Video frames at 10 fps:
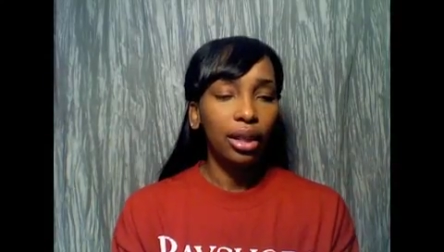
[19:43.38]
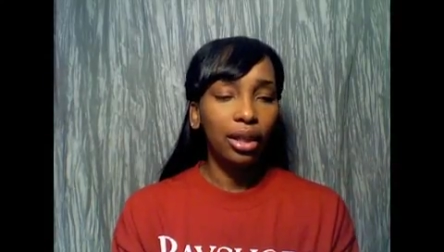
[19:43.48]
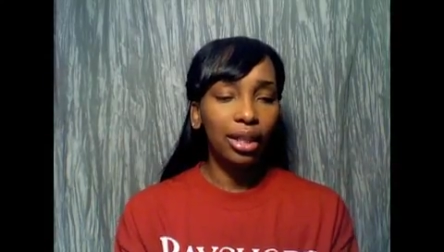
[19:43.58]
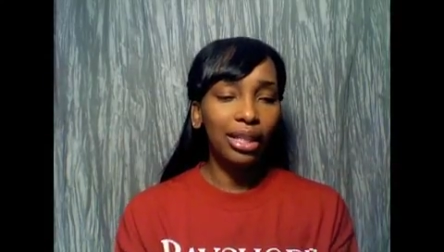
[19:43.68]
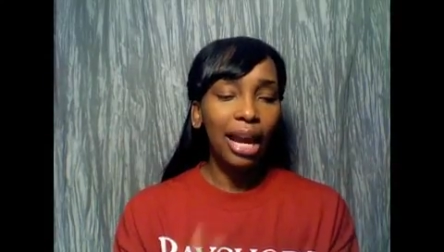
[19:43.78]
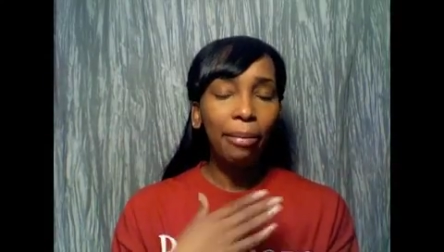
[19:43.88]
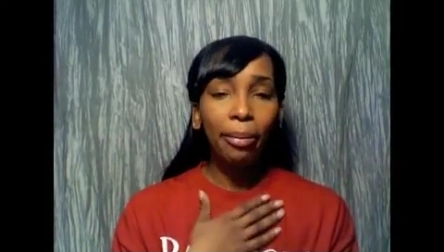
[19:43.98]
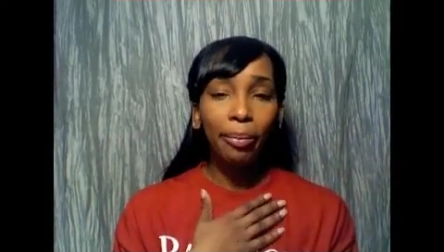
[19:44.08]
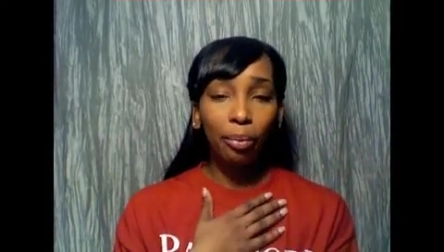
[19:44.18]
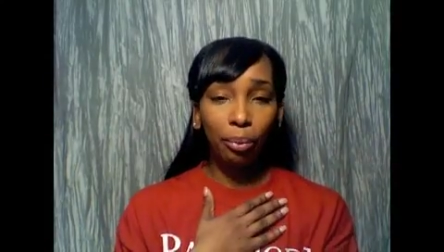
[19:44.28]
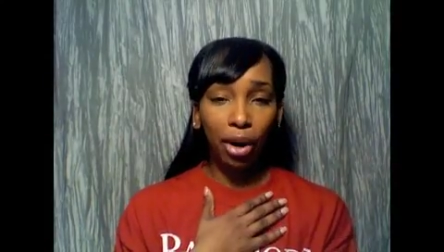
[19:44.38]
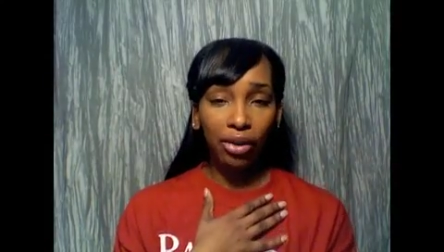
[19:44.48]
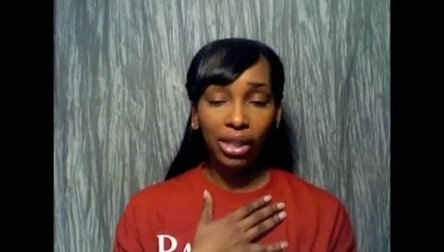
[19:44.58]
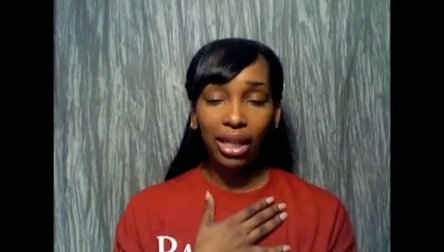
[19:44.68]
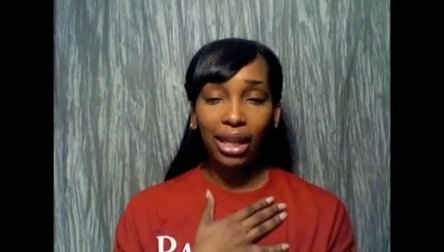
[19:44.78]
the type of
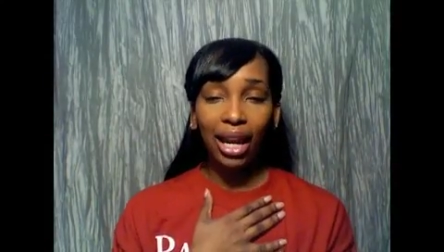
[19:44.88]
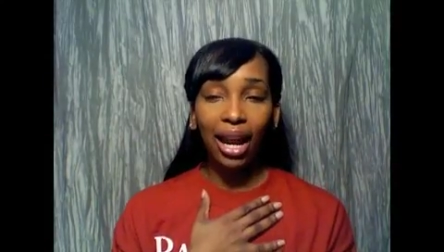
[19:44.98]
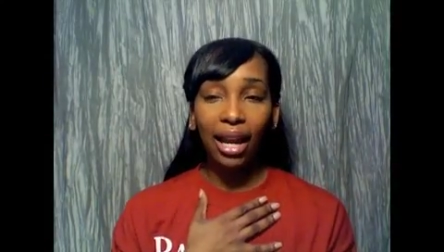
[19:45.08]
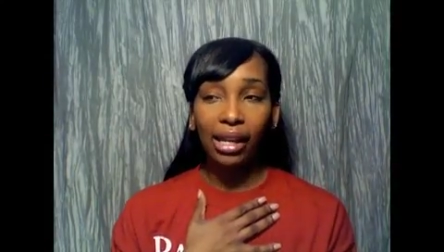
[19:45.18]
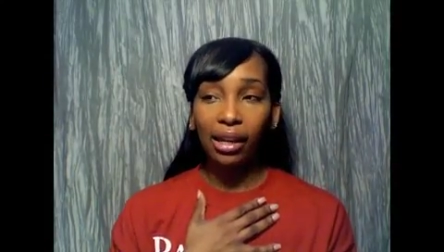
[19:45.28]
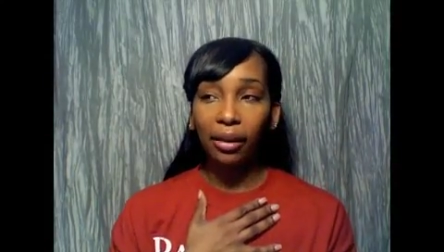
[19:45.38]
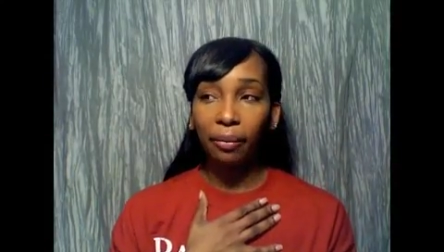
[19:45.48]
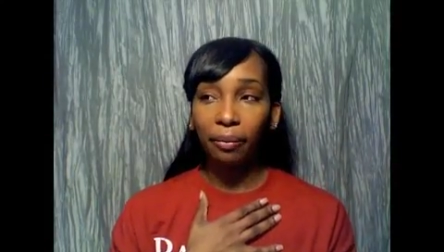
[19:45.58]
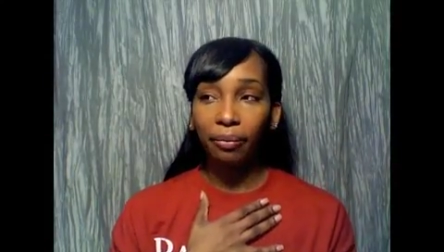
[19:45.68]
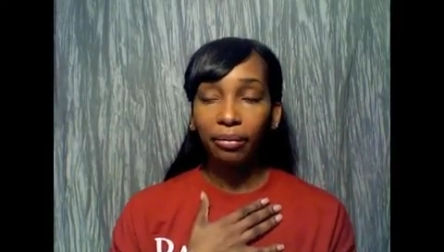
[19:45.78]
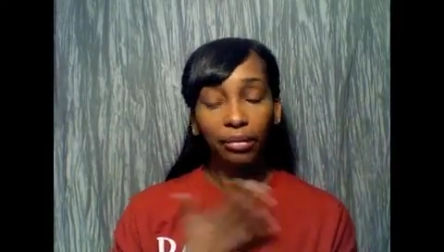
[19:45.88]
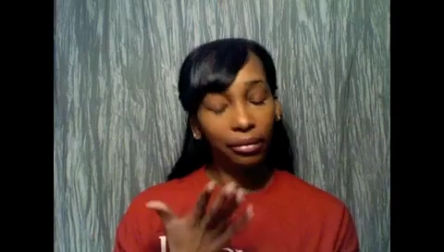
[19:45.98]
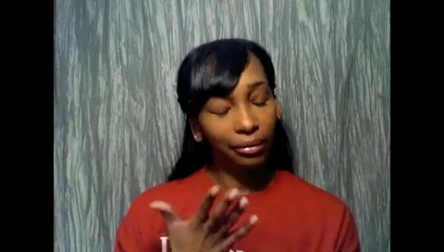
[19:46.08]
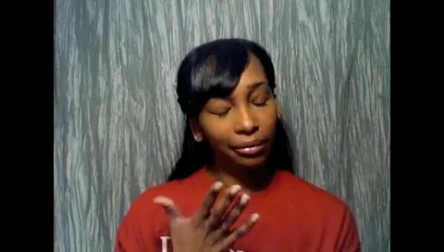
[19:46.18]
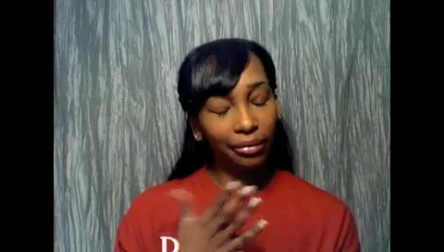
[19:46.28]
person that I am,
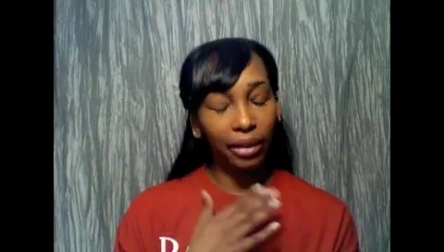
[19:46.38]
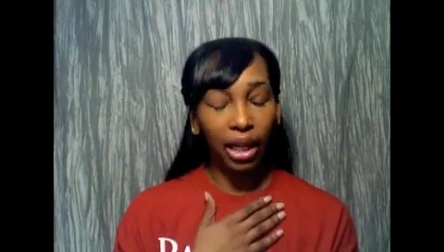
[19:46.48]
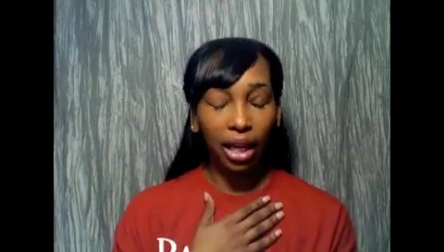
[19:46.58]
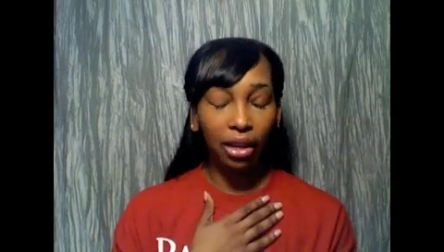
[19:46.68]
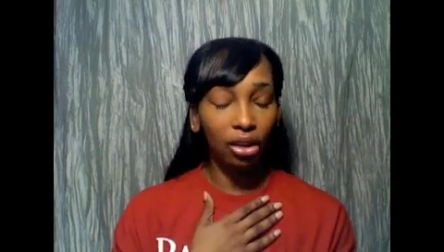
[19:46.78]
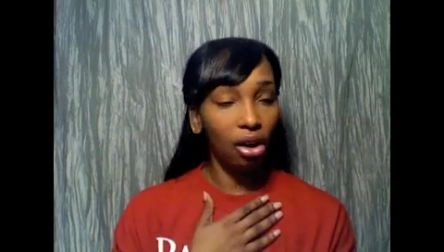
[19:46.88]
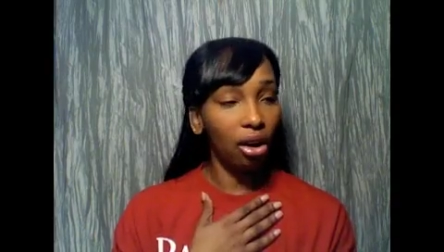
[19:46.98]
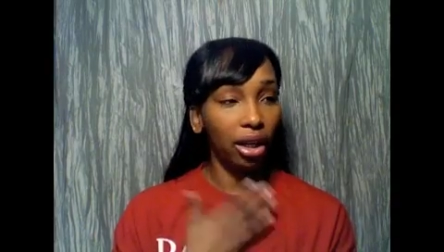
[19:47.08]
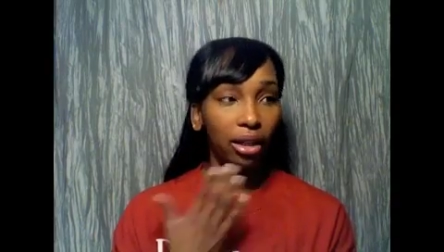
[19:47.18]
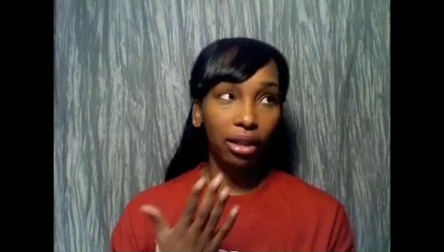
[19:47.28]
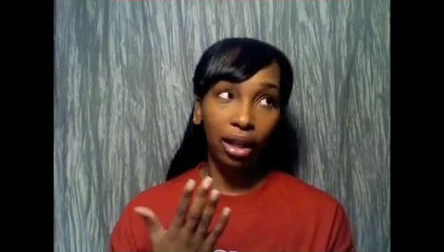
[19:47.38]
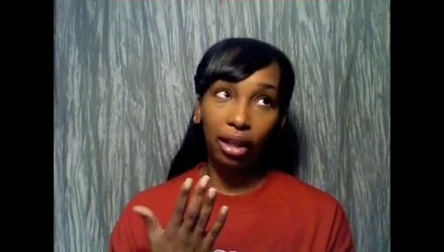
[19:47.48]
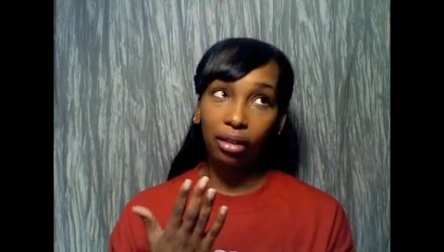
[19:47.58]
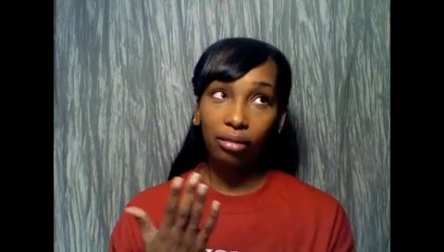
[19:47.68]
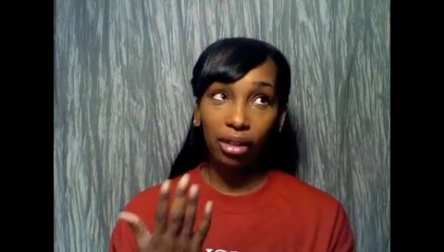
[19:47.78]
and y'all can
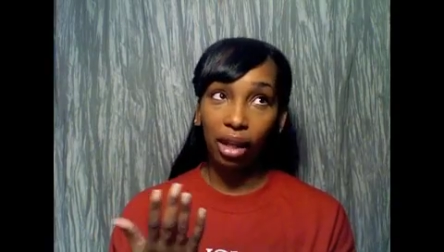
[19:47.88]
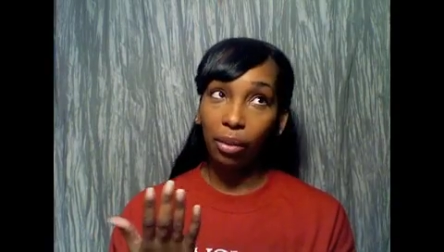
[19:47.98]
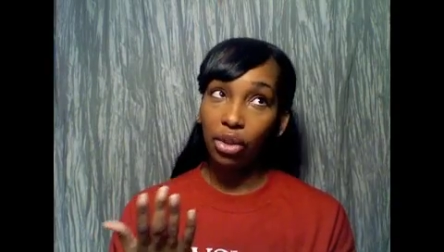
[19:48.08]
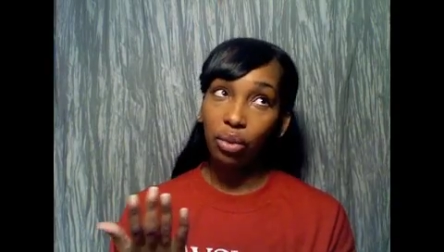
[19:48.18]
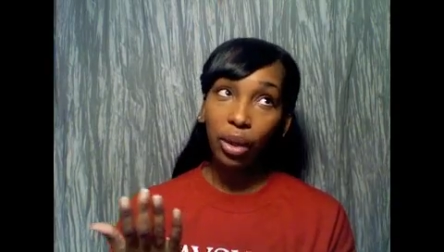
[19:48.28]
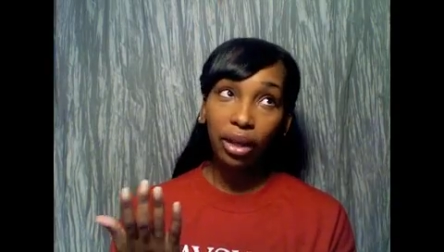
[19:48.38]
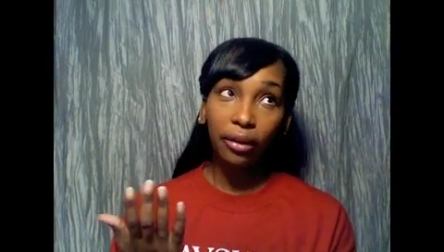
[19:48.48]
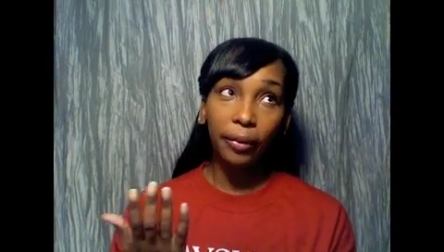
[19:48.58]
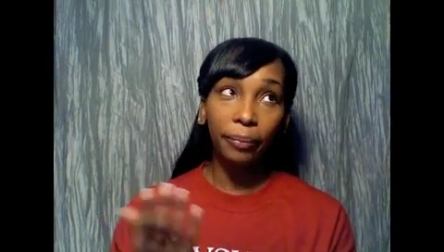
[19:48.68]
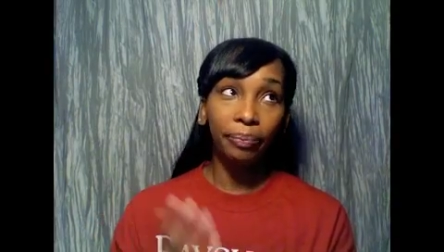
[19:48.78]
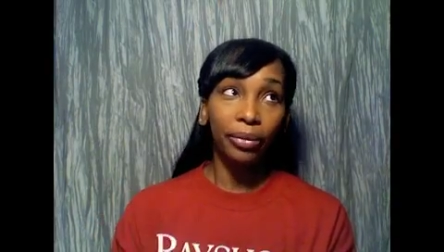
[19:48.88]
like say what you will,